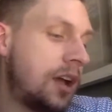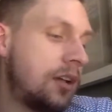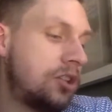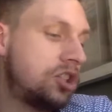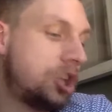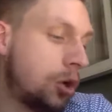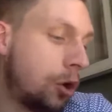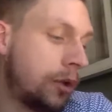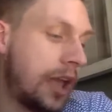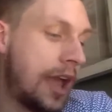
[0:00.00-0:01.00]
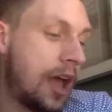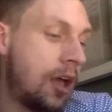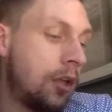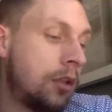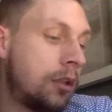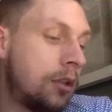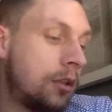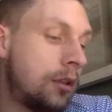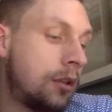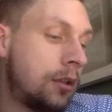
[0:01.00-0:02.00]
0-cal.
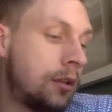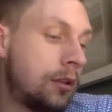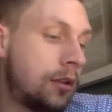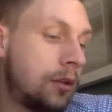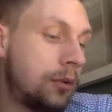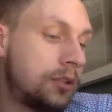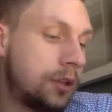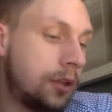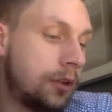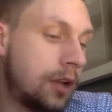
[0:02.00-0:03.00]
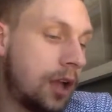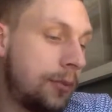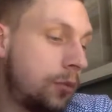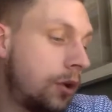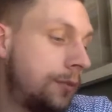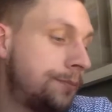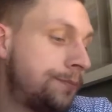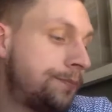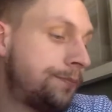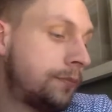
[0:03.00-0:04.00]
What's another common one?
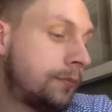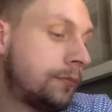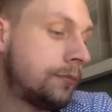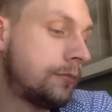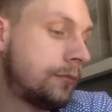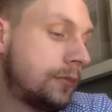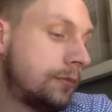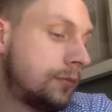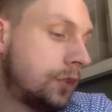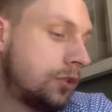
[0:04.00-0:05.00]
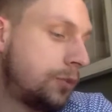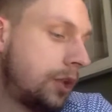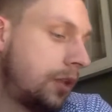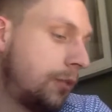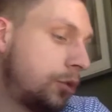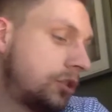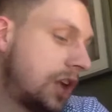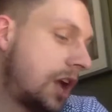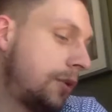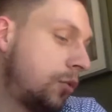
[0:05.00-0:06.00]
Those are probably the most
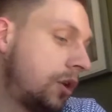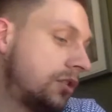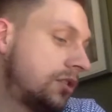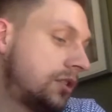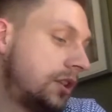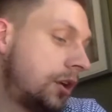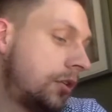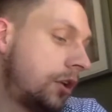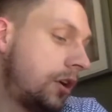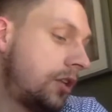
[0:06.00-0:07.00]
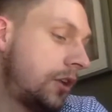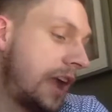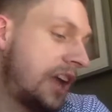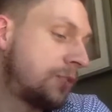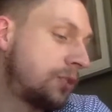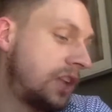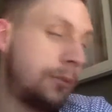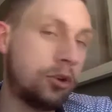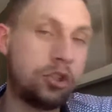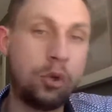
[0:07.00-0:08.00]
common ones. They're either aspartame
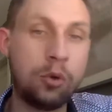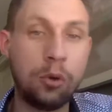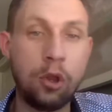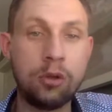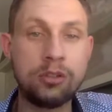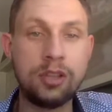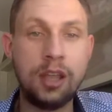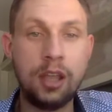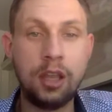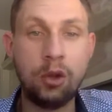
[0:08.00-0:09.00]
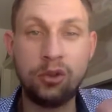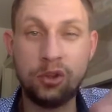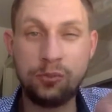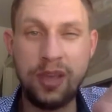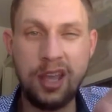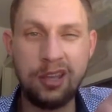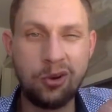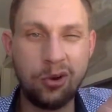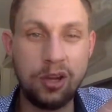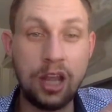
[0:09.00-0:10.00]
or sucralose. Those pink
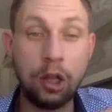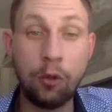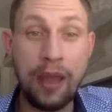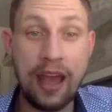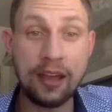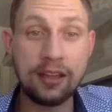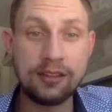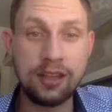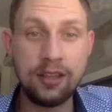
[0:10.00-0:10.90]
or yellow packets that you